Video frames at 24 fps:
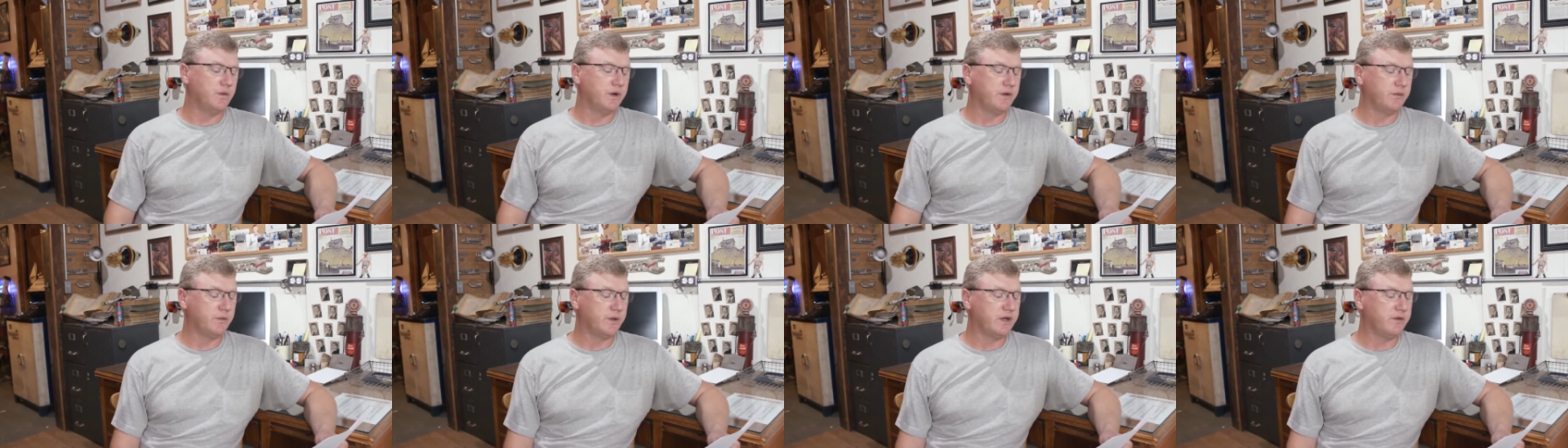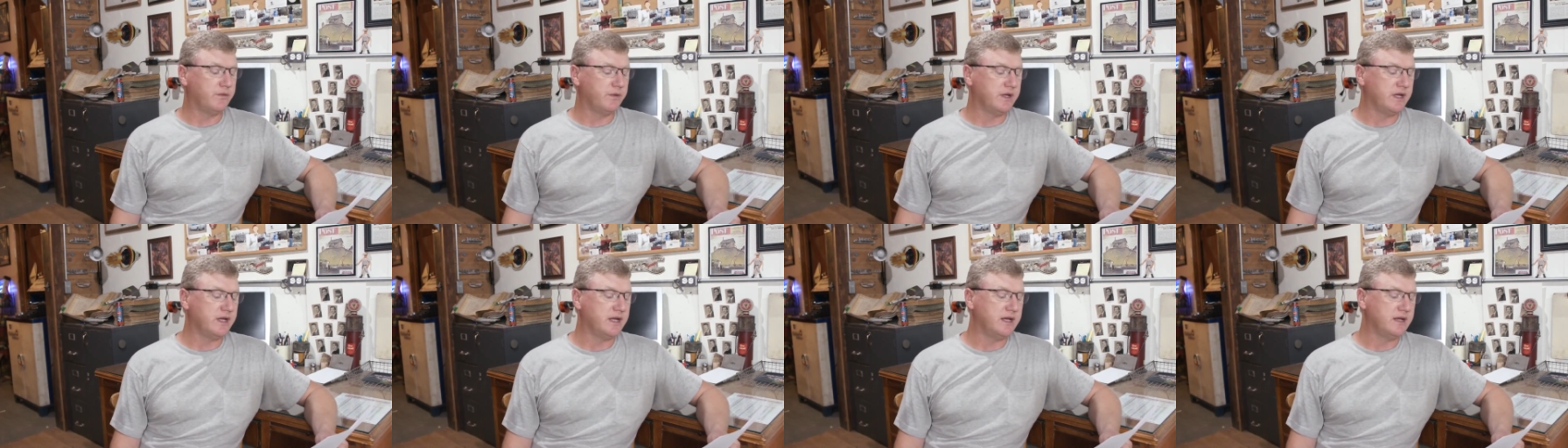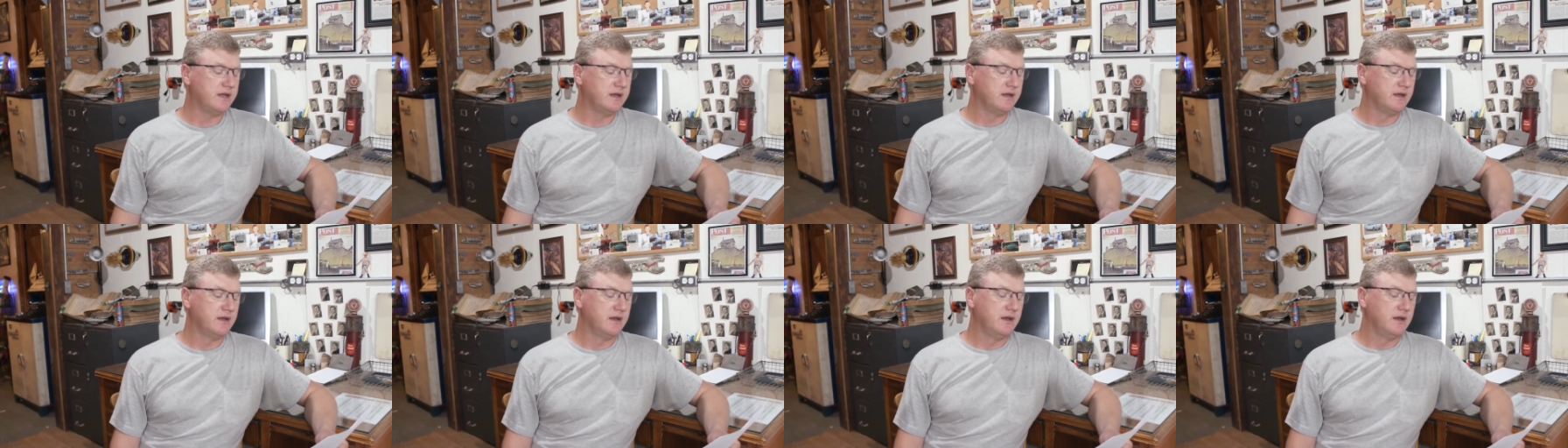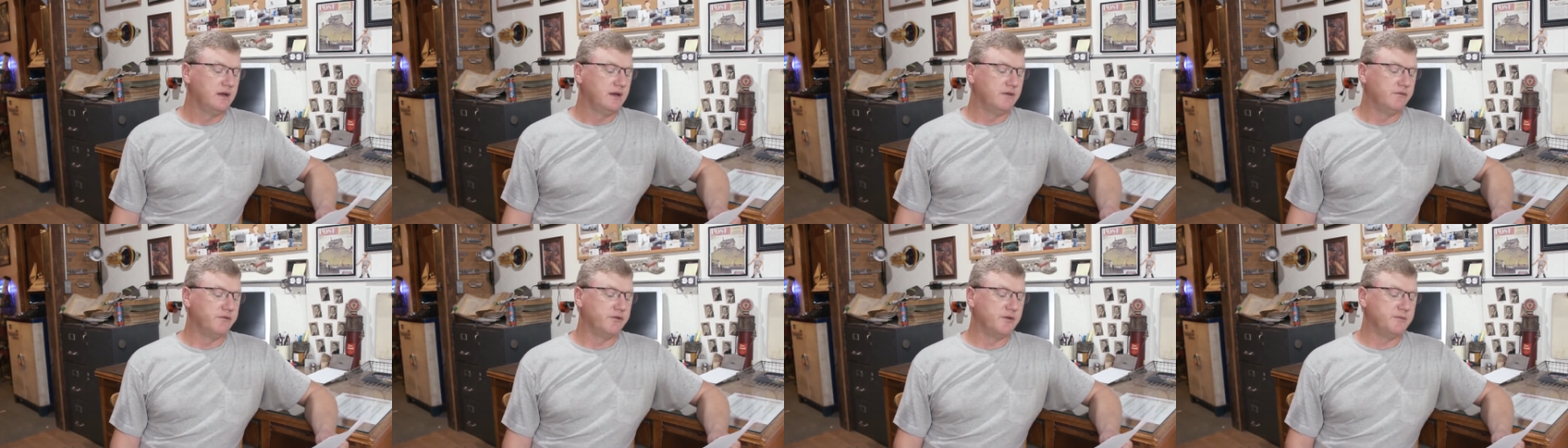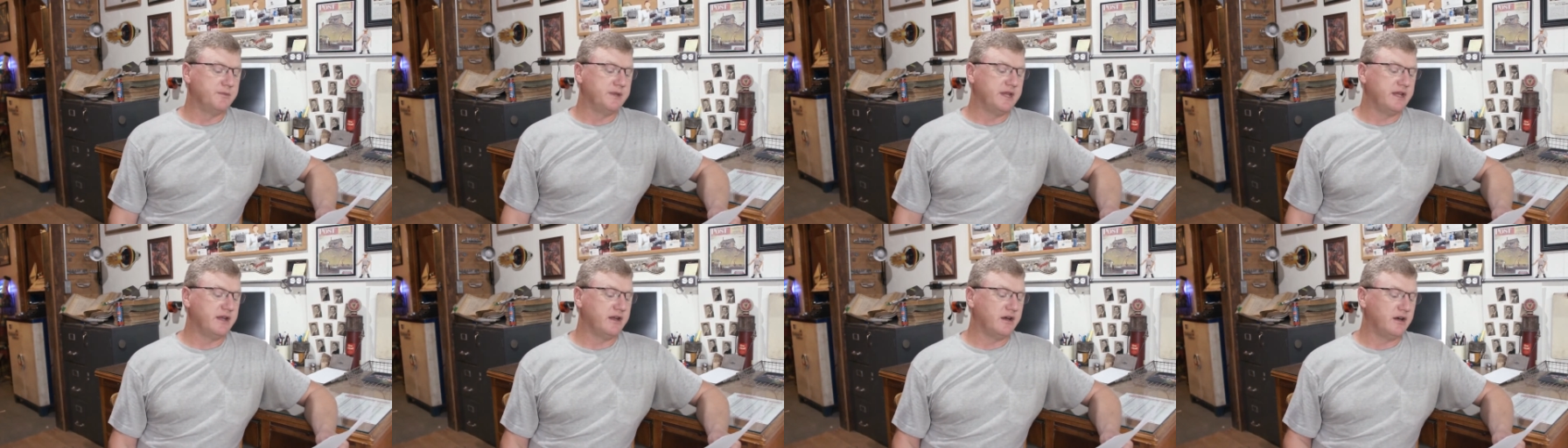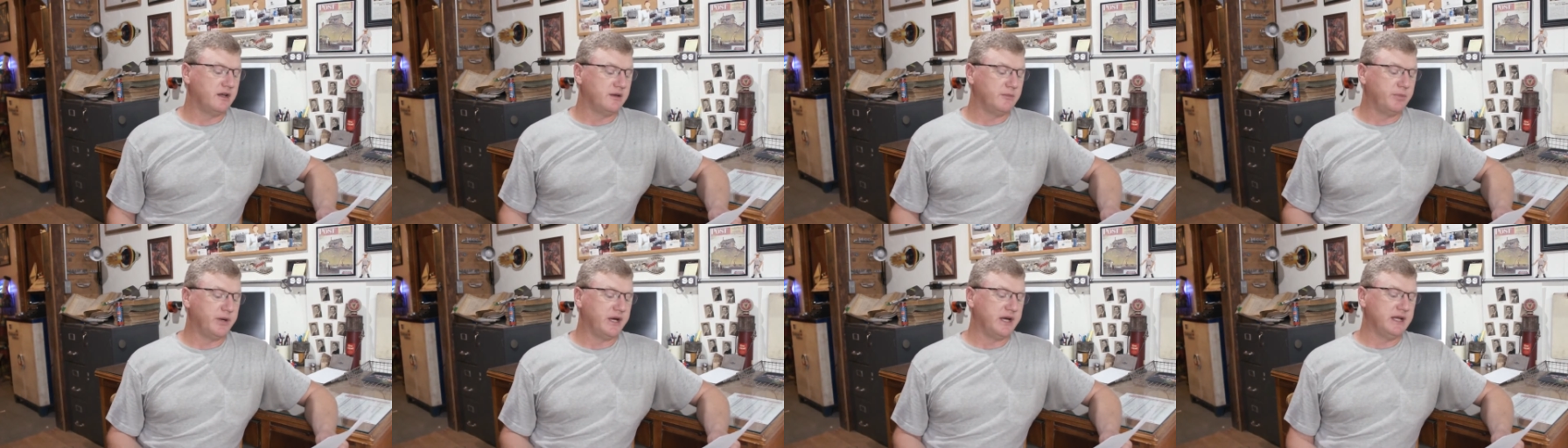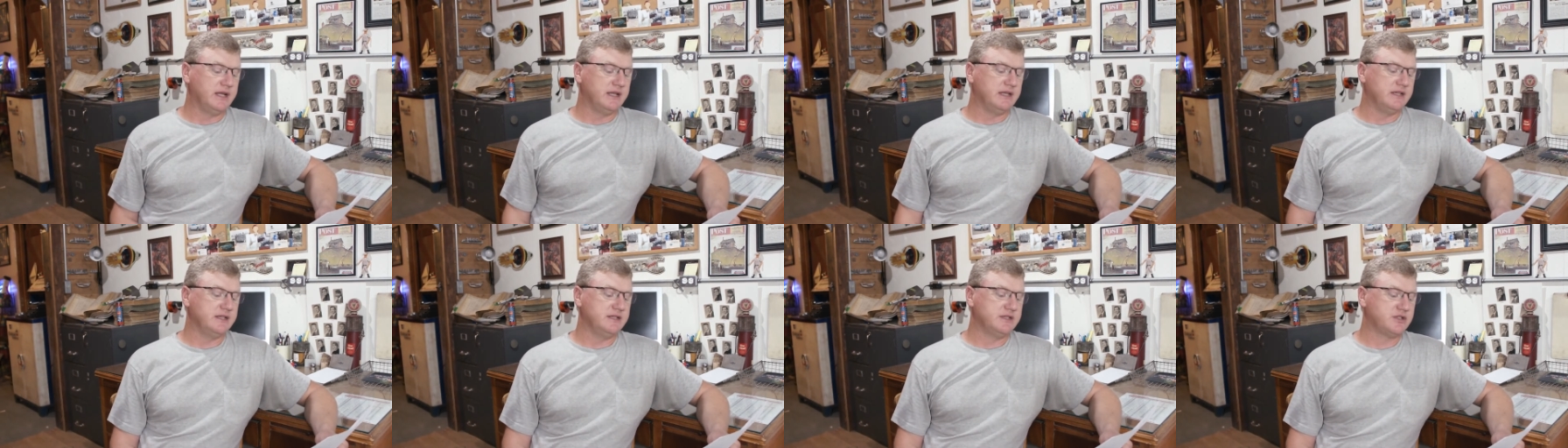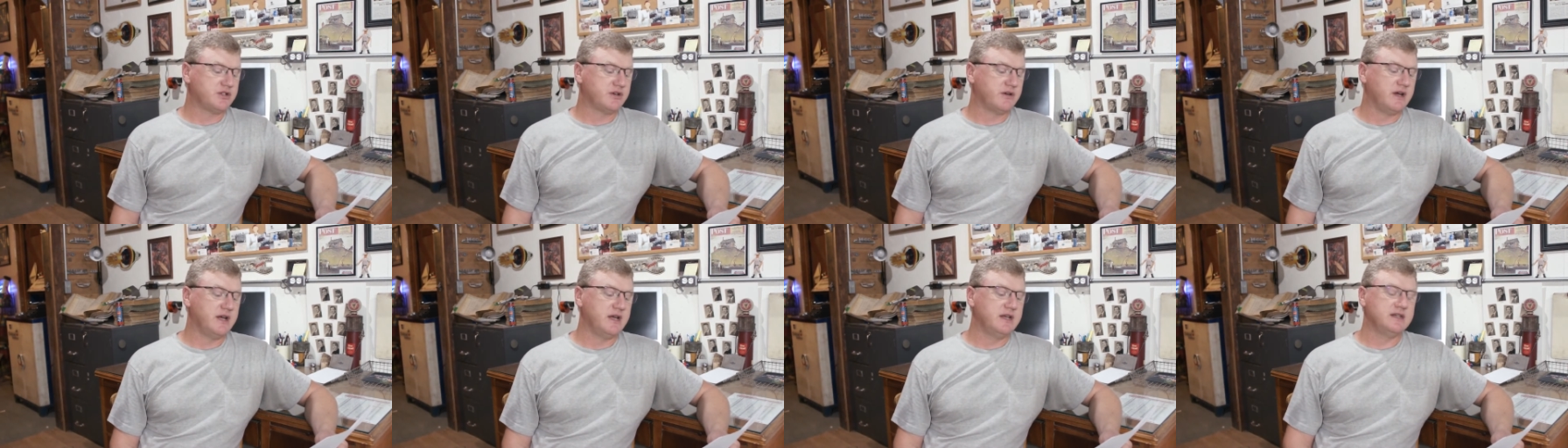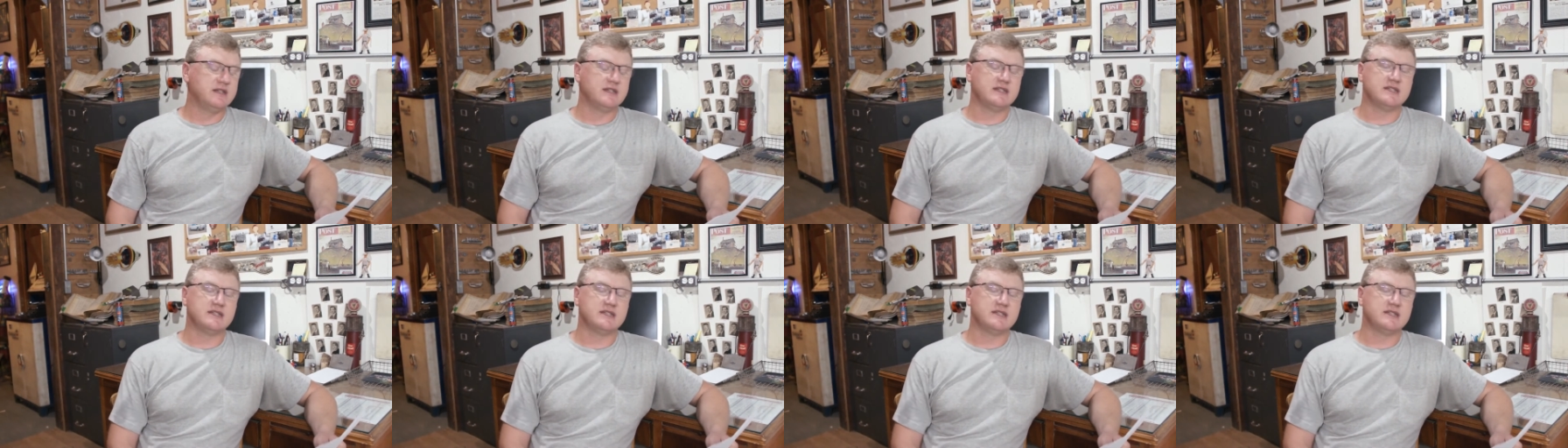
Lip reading: where we read, "From then on, Pilate tried to